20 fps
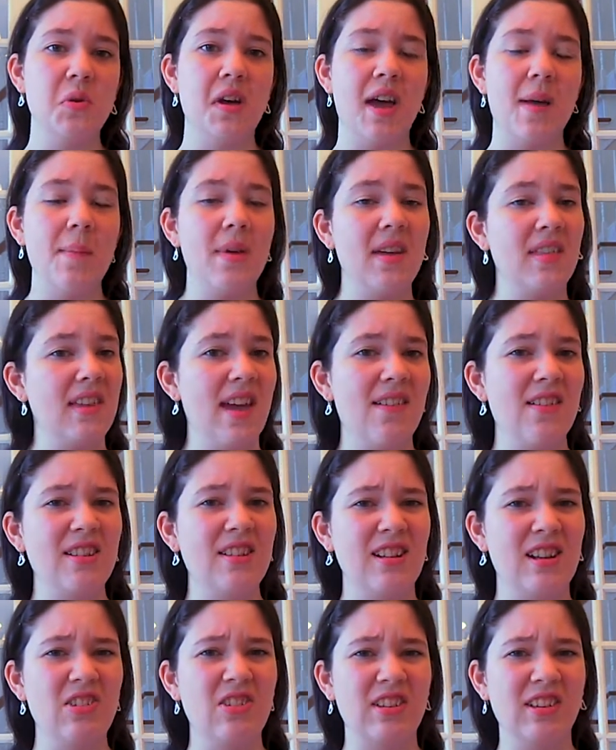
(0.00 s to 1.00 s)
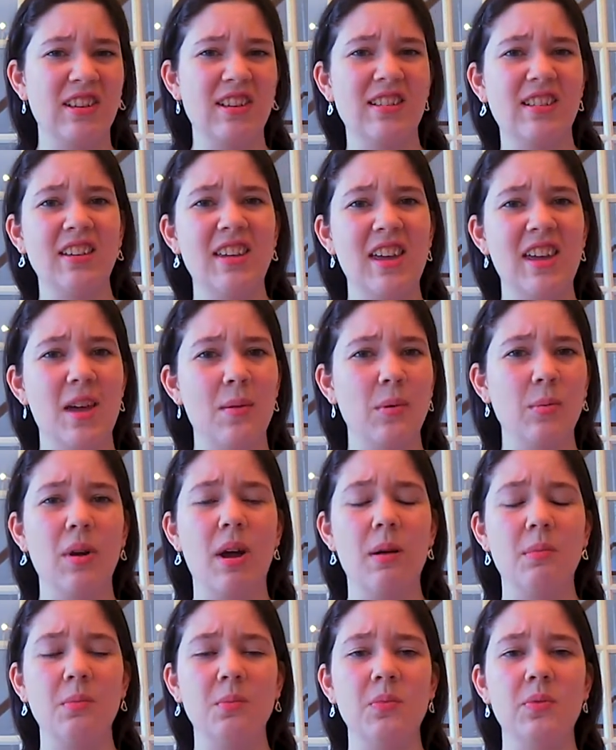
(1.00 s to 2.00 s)
I mainly haven't done it just because of camera
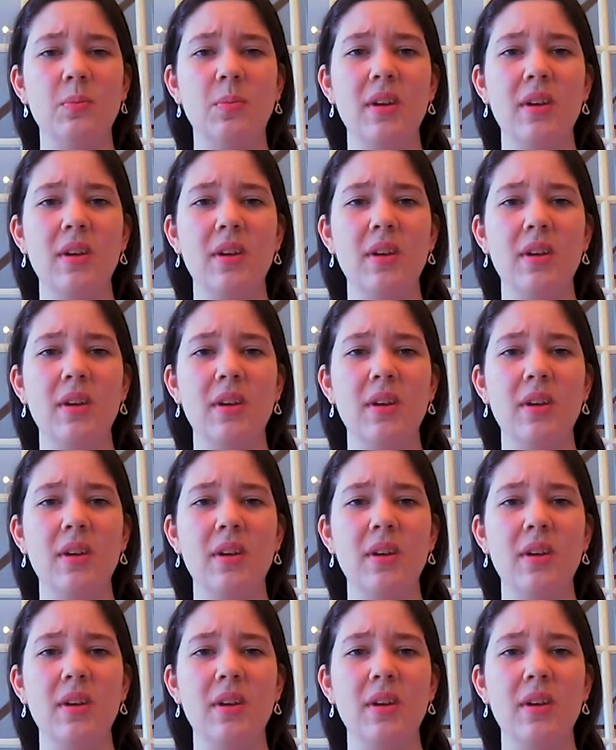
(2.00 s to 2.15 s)
problems,